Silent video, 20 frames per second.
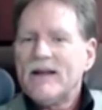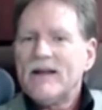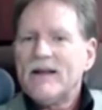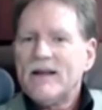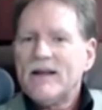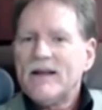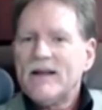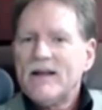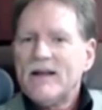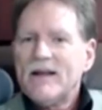
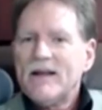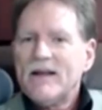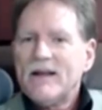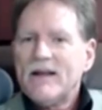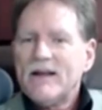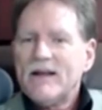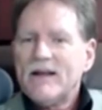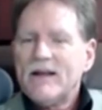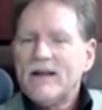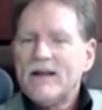
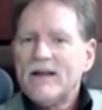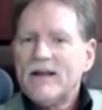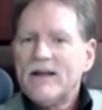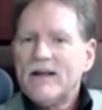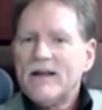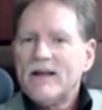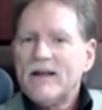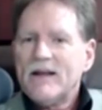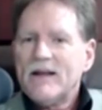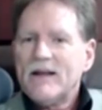
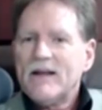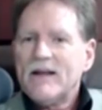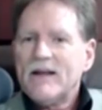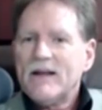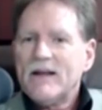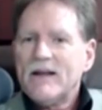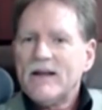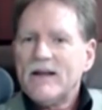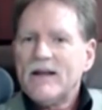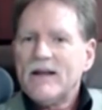
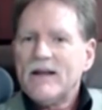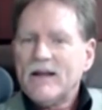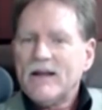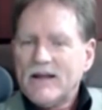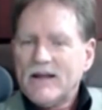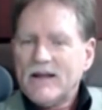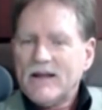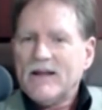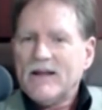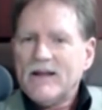
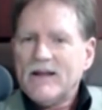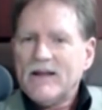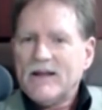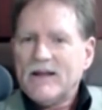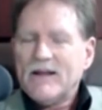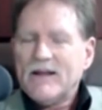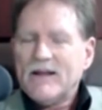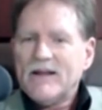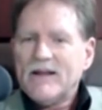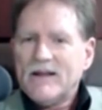
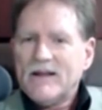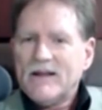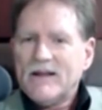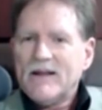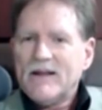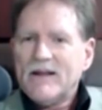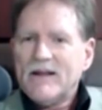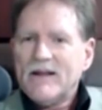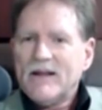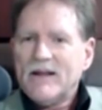
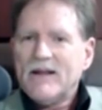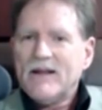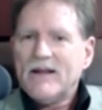(not speaking)